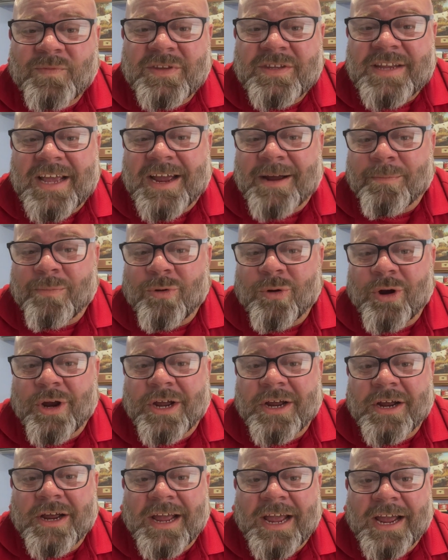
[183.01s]

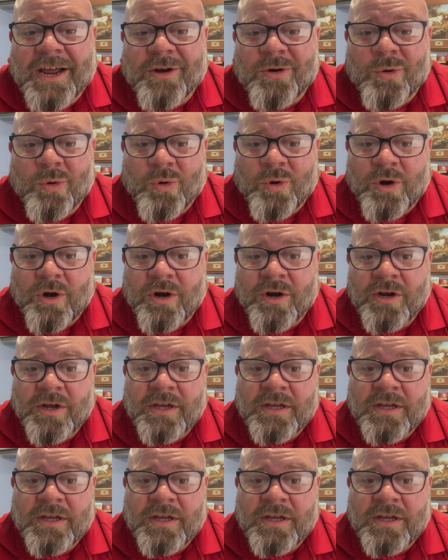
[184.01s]
tampering and or